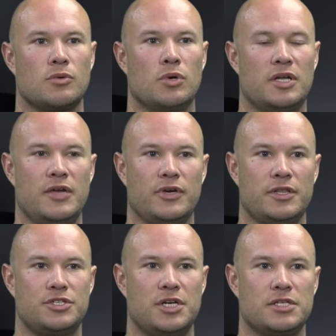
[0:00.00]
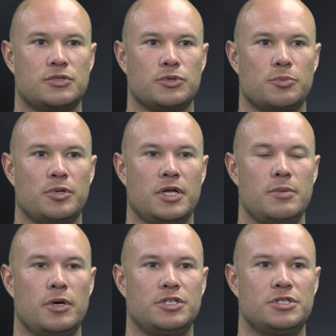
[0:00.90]
But I never got the chance to really play
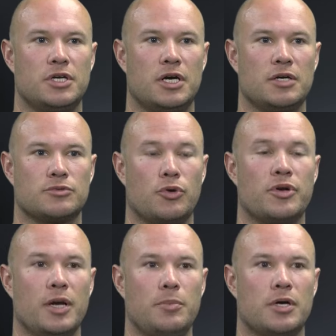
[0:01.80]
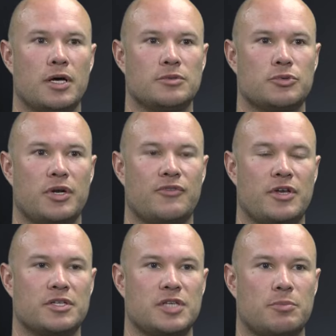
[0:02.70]
much uh, growing up, uh, so when I
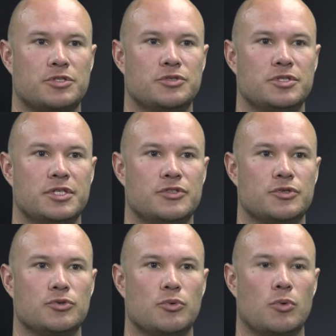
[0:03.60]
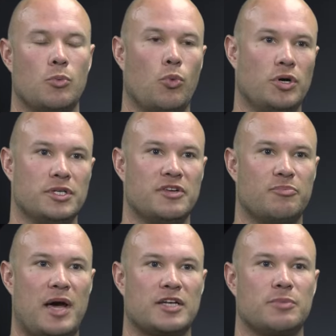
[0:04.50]
found this opportunity to, one,
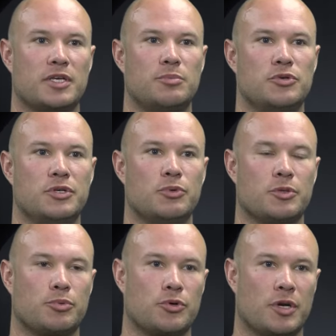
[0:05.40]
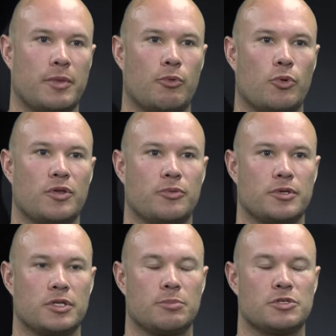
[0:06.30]
give back to my community with the program that we're with,
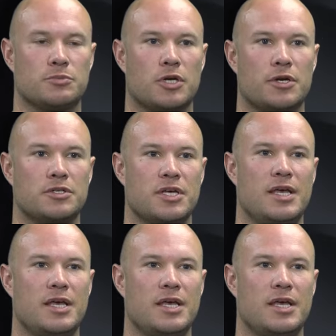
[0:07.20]
the Columbus Marauders,